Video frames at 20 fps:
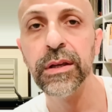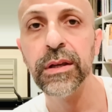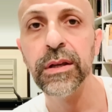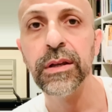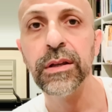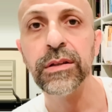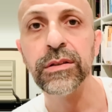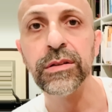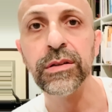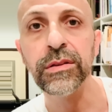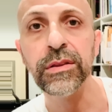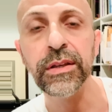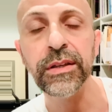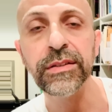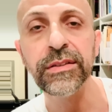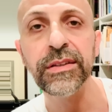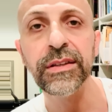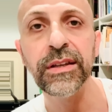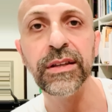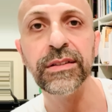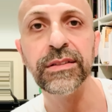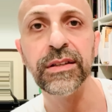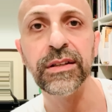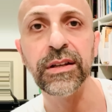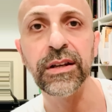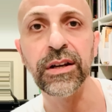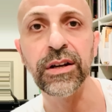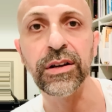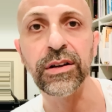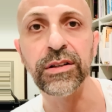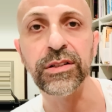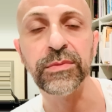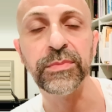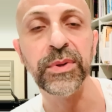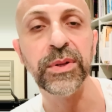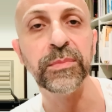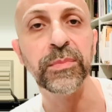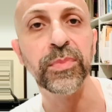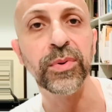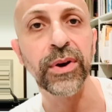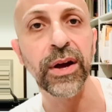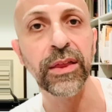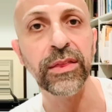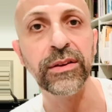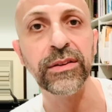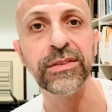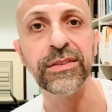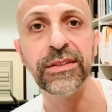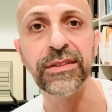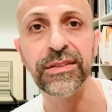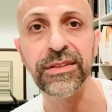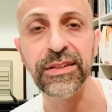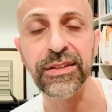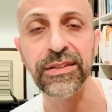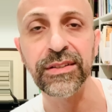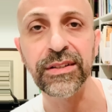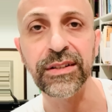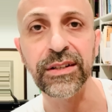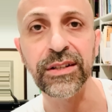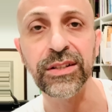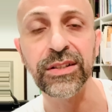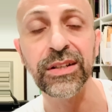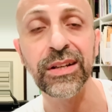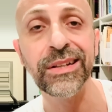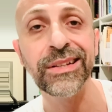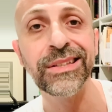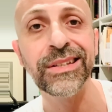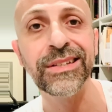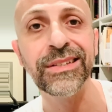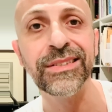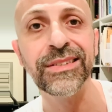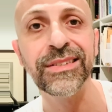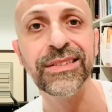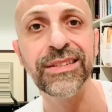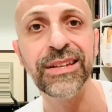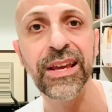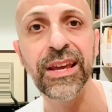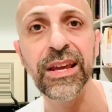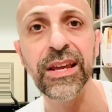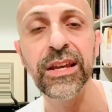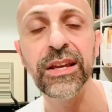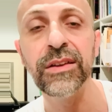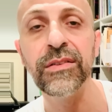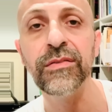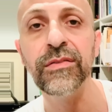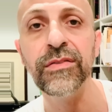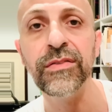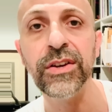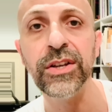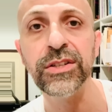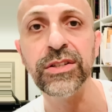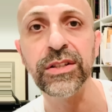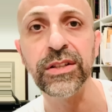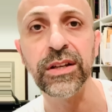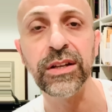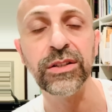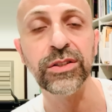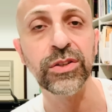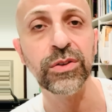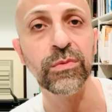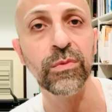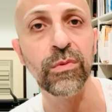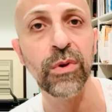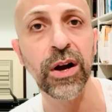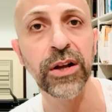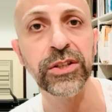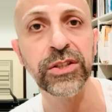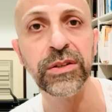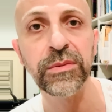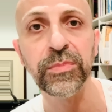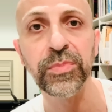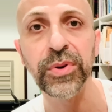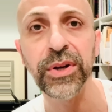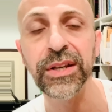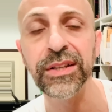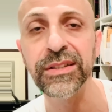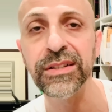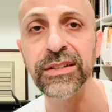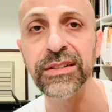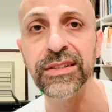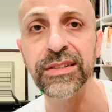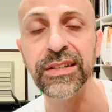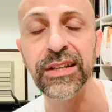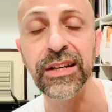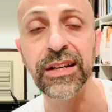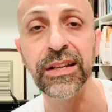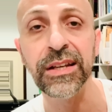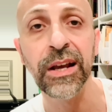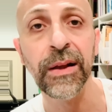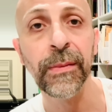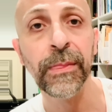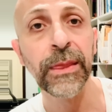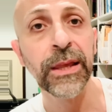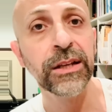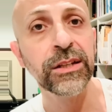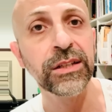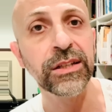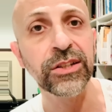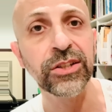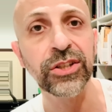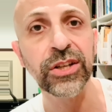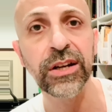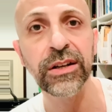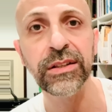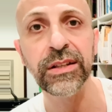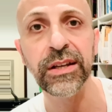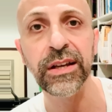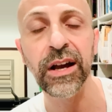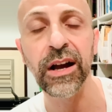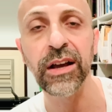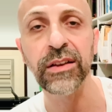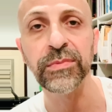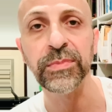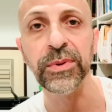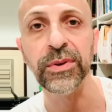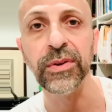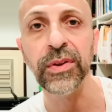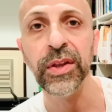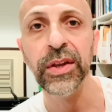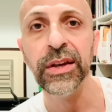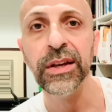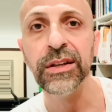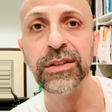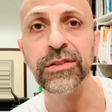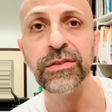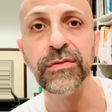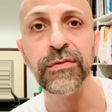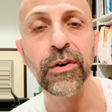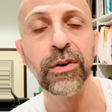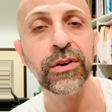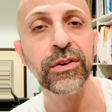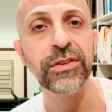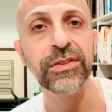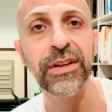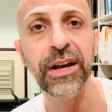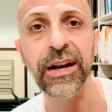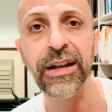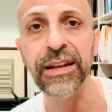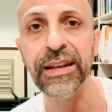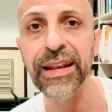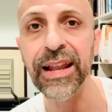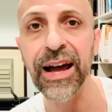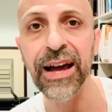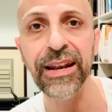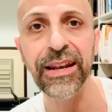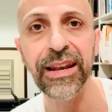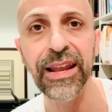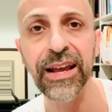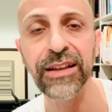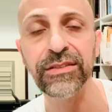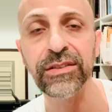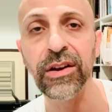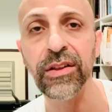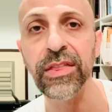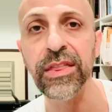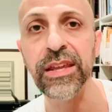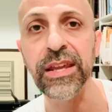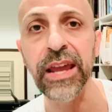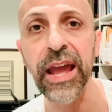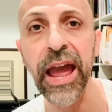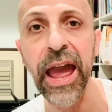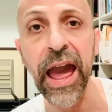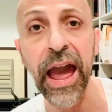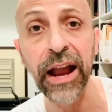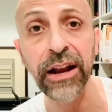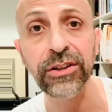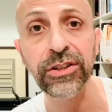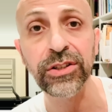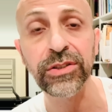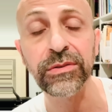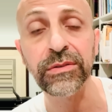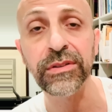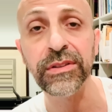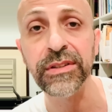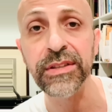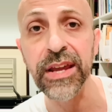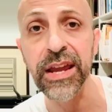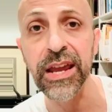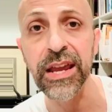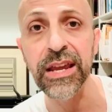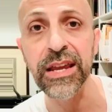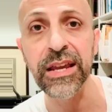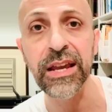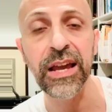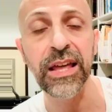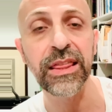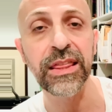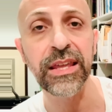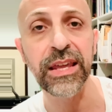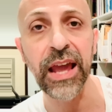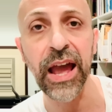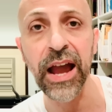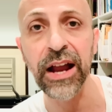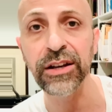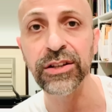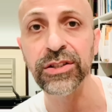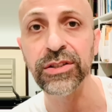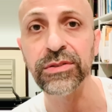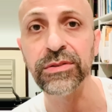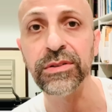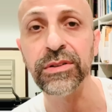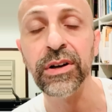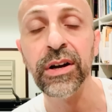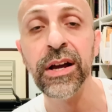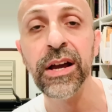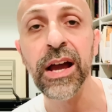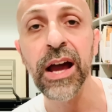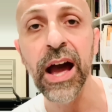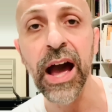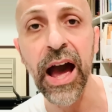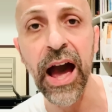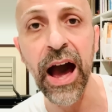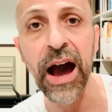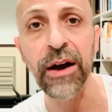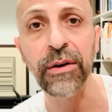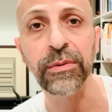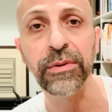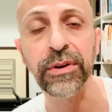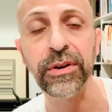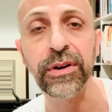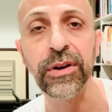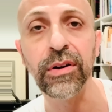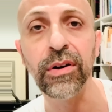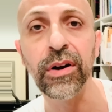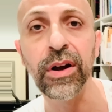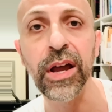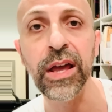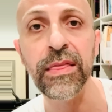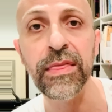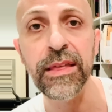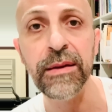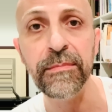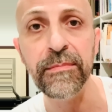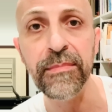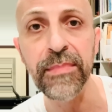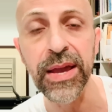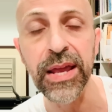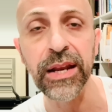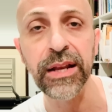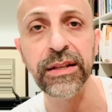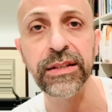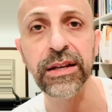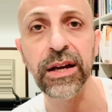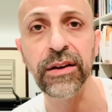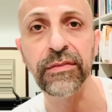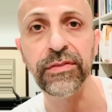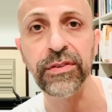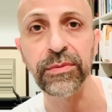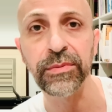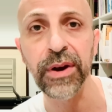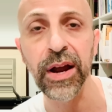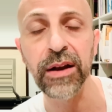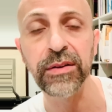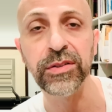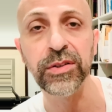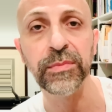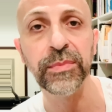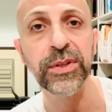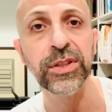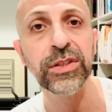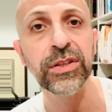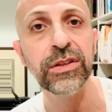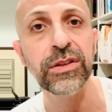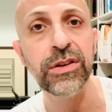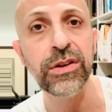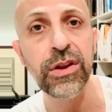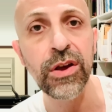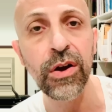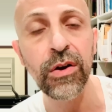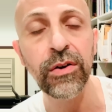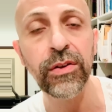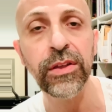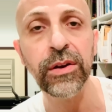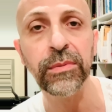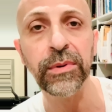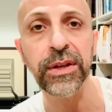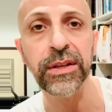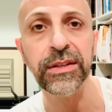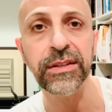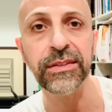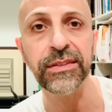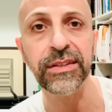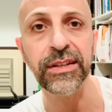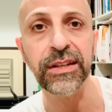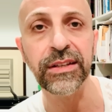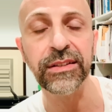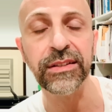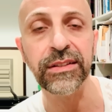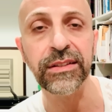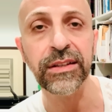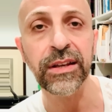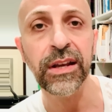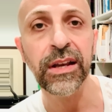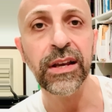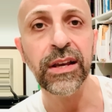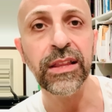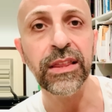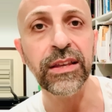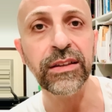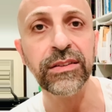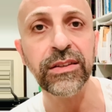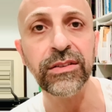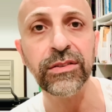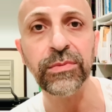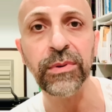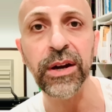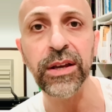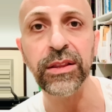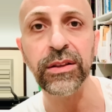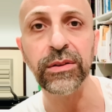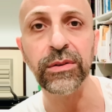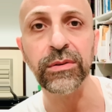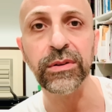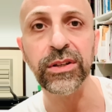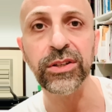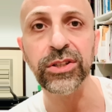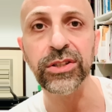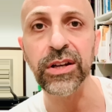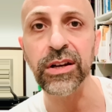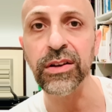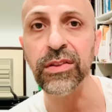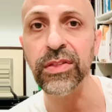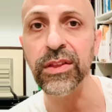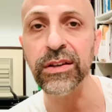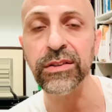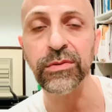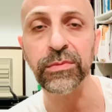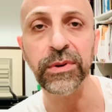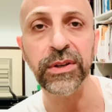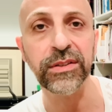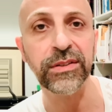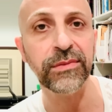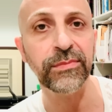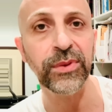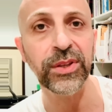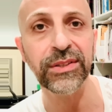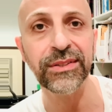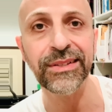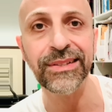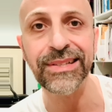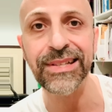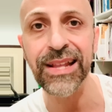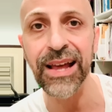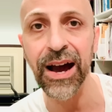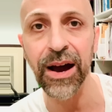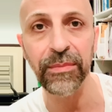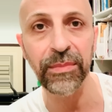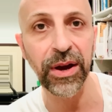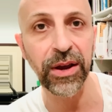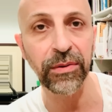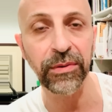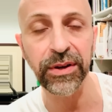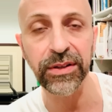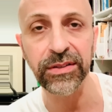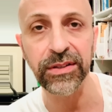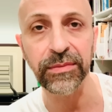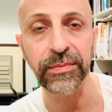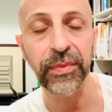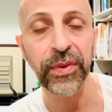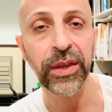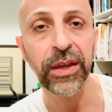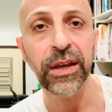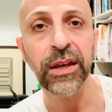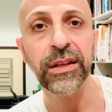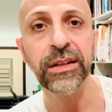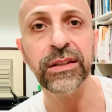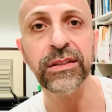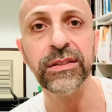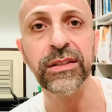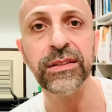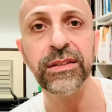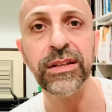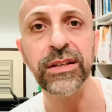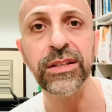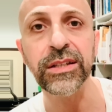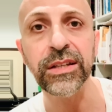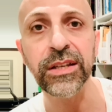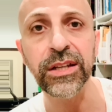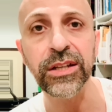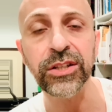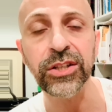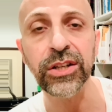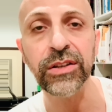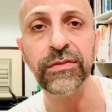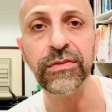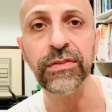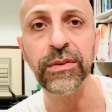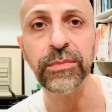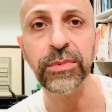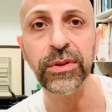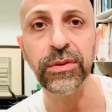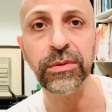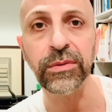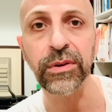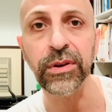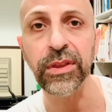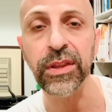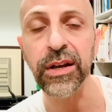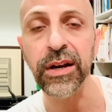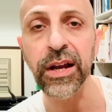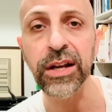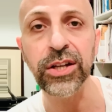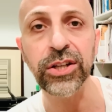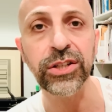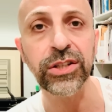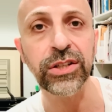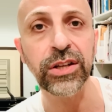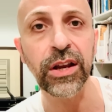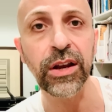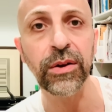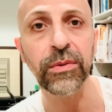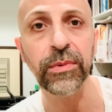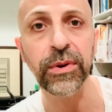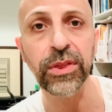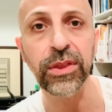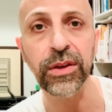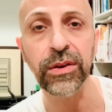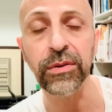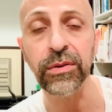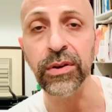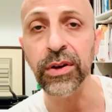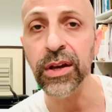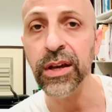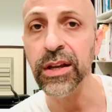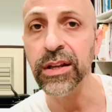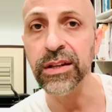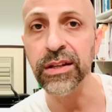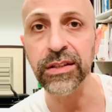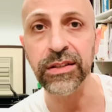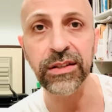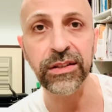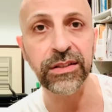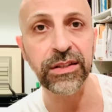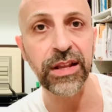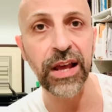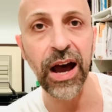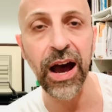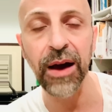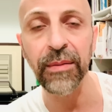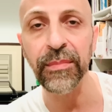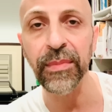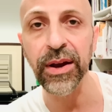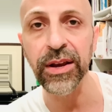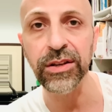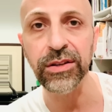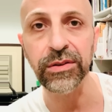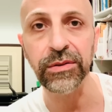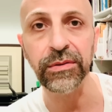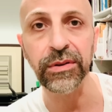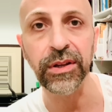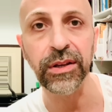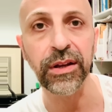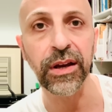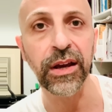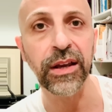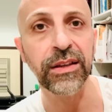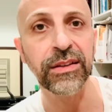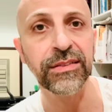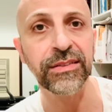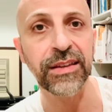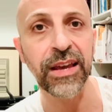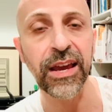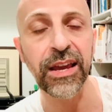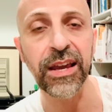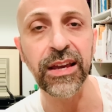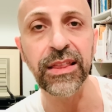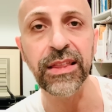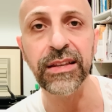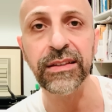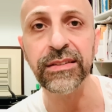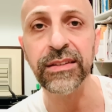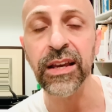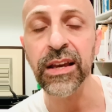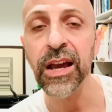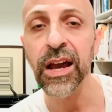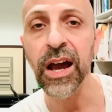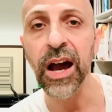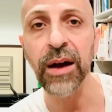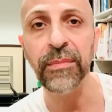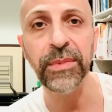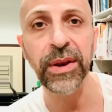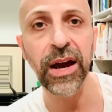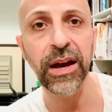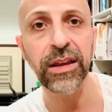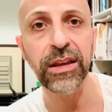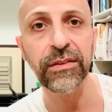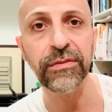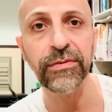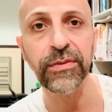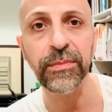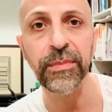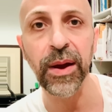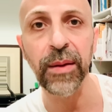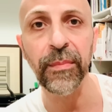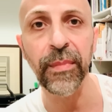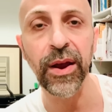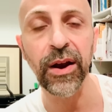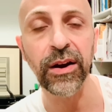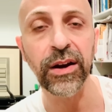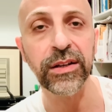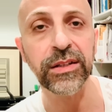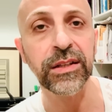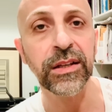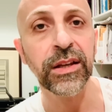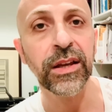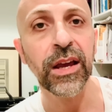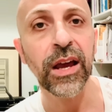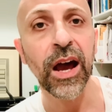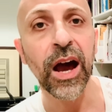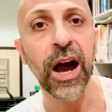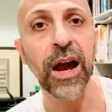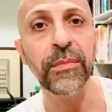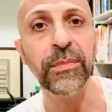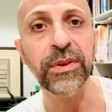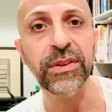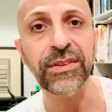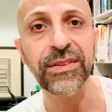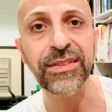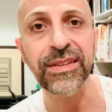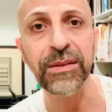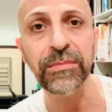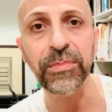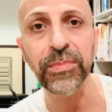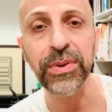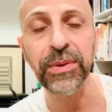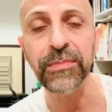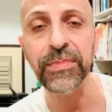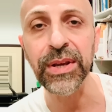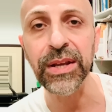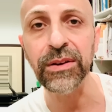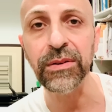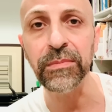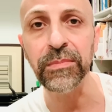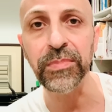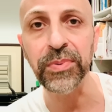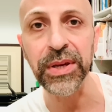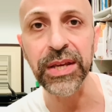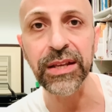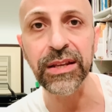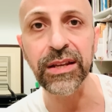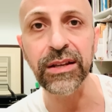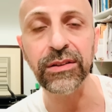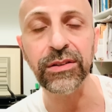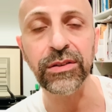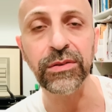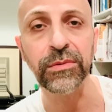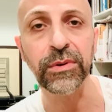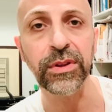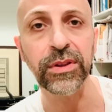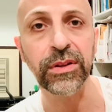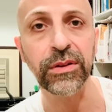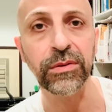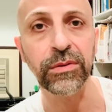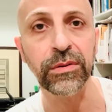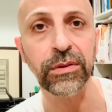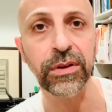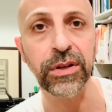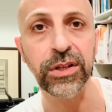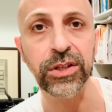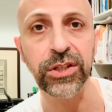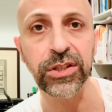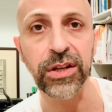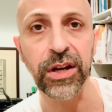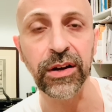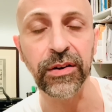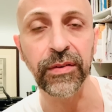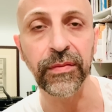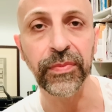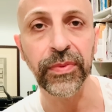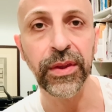So, this is an encouragement, brothers and sisters, to stay vigilant, to watch and pray, intercede, to share the gospel, to focus a lot less on the actual day and the actual hour and the minute of the rapture, but to know the wind of season. This is why the Lord is sharing this wisdom. This is not my wisdom. This is a teaching from the Lord that I share with you. This is not my doing. I say it. This I'm not here for my merit. I'm simply being obedient to what the Lord is sharing.